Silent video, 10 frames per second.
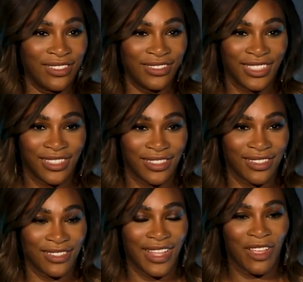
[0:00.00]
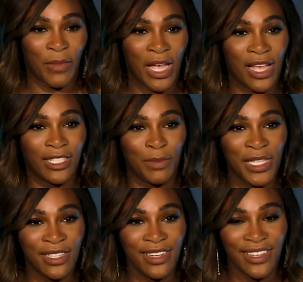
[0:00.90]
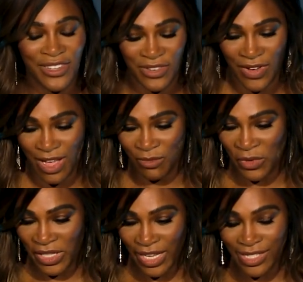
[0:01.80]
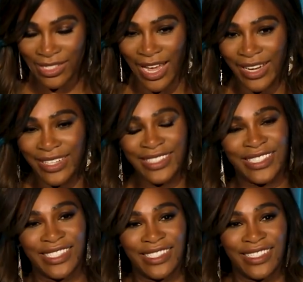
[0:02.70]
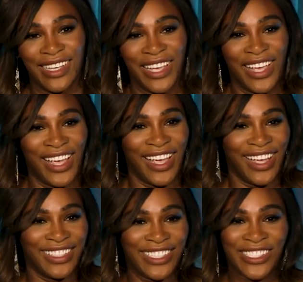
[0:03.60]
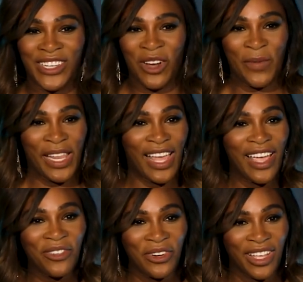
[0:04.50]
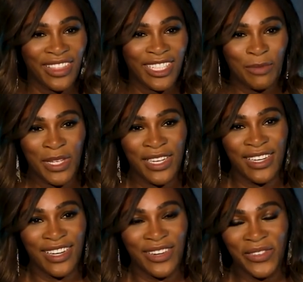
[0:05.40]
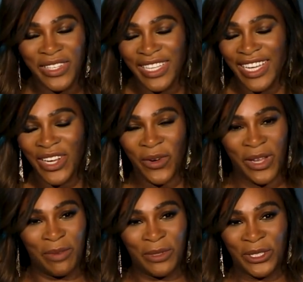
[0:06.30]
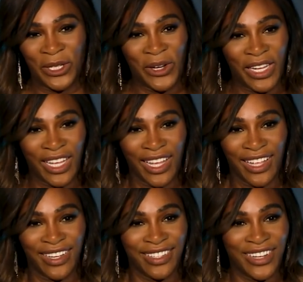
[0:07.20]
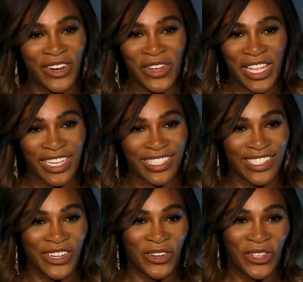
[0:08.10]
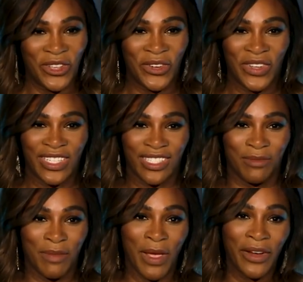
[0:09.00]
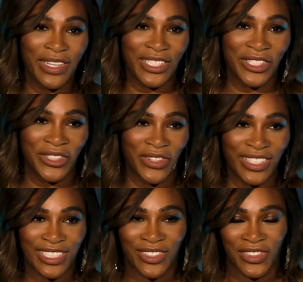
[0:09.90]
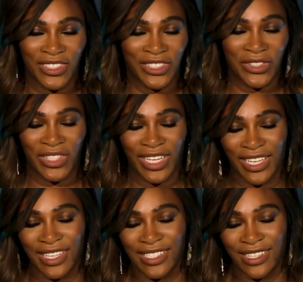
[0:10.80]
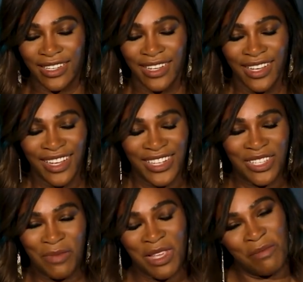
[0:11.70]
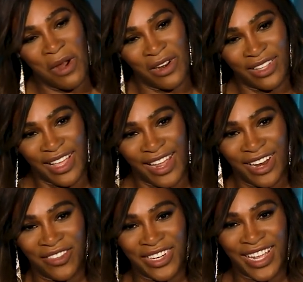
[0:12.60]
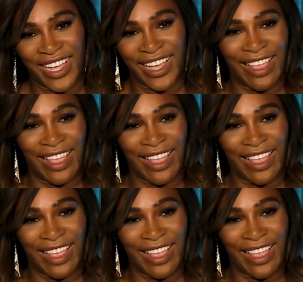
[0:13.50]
Just thank my husband, who I'm really excited to just start my life with. It's been a really incredible journey, and you know, getting to know you and to be married to you, I just feel so lucky to be a part of that every day.